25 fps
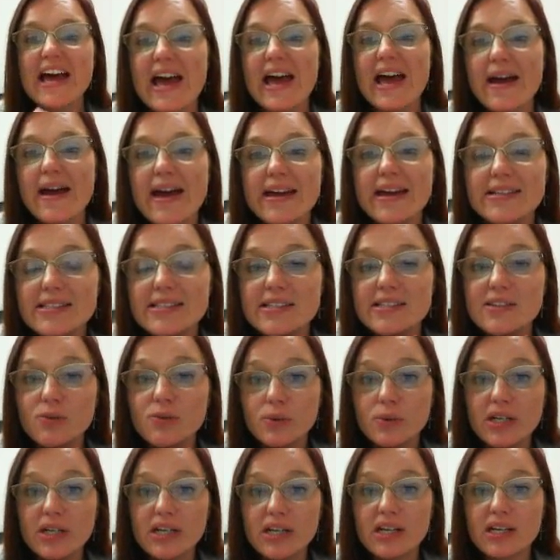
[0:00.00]
and
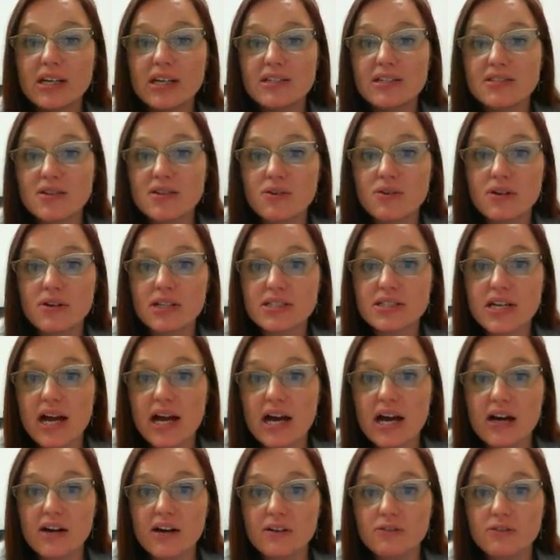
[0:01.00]
the reading is going to
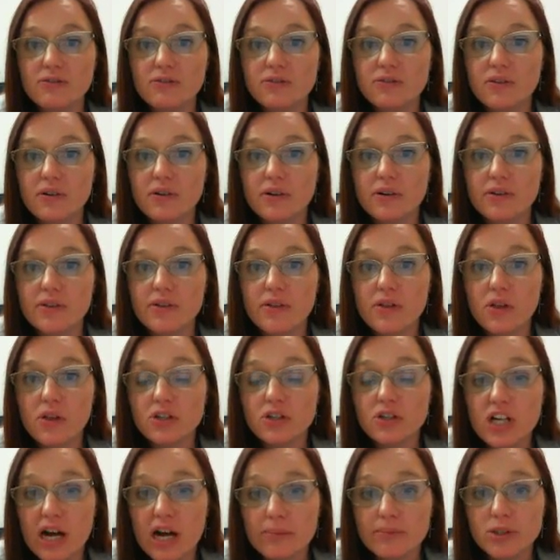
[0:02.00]
have
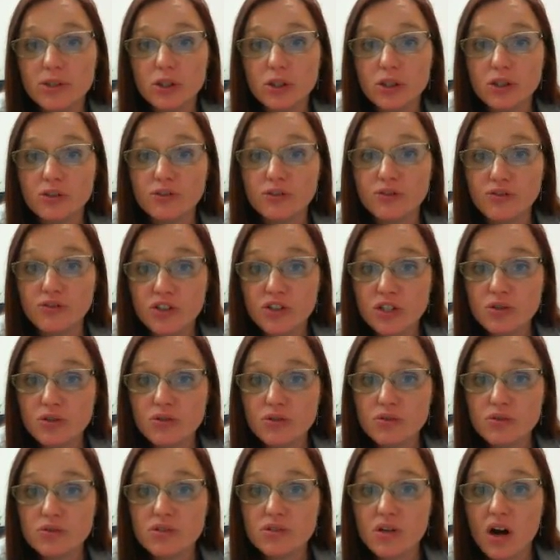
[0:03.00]
the chapter
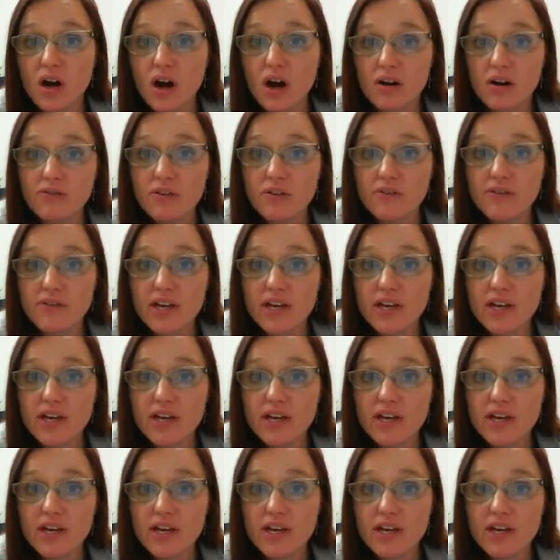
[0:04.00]
views off of